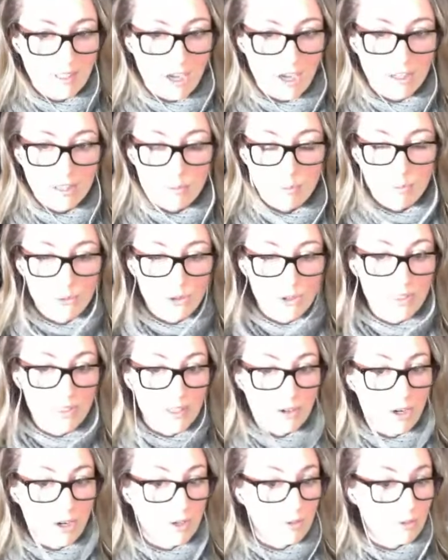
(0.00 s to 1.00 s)
to go and
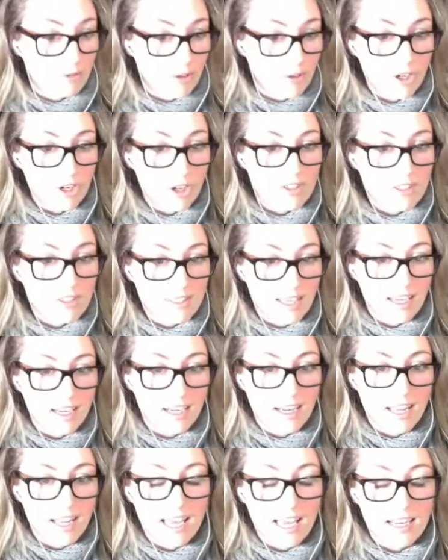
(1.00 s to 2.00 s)
print their own photos
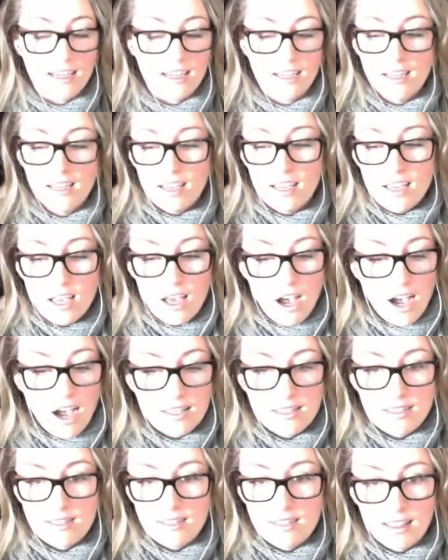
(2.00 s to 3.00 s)
in. And
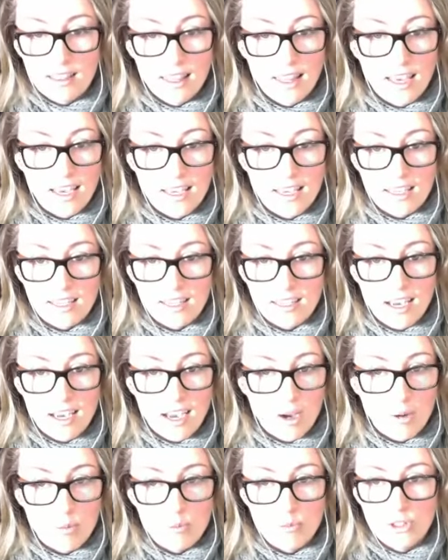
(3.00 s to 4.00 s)
I certainly,
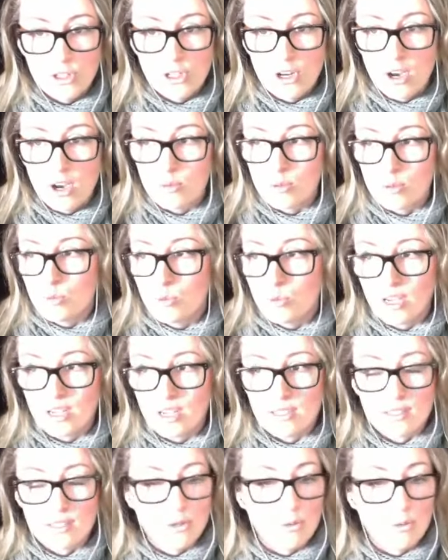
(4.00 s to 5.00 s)
you know, I would work
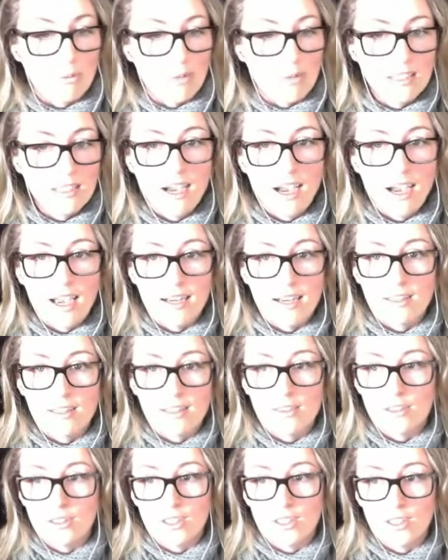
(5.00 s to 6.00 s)
until midnight
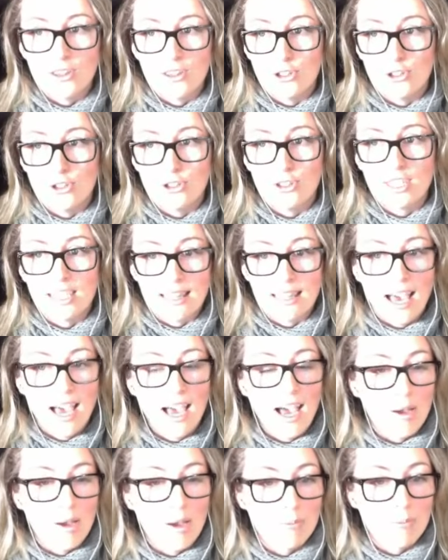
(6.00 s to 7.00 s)
in the uni
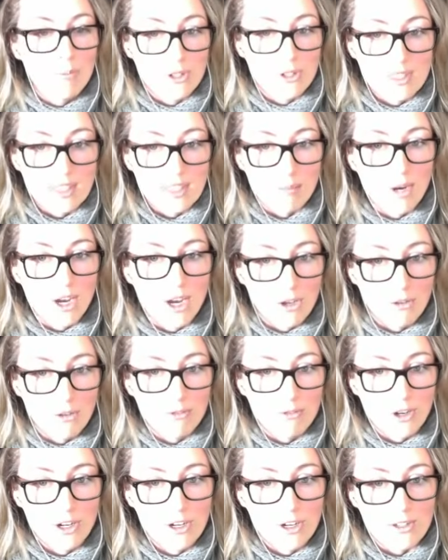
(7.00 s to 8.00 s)
lab printing my own
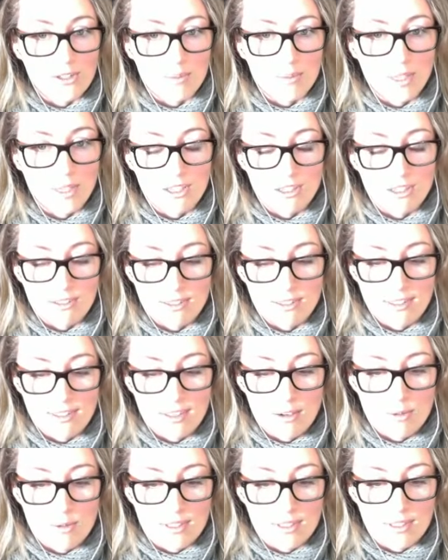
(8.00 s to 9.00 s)
photos, because
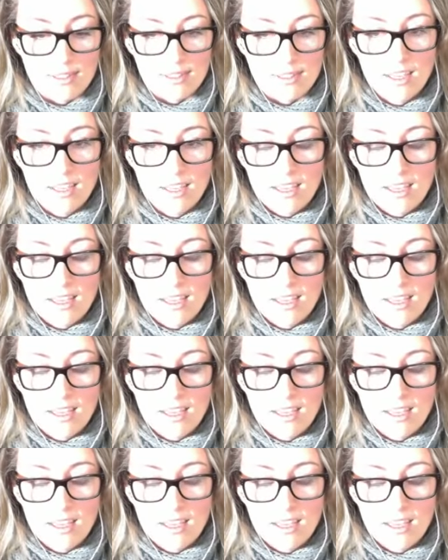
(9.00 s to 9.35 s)
there was this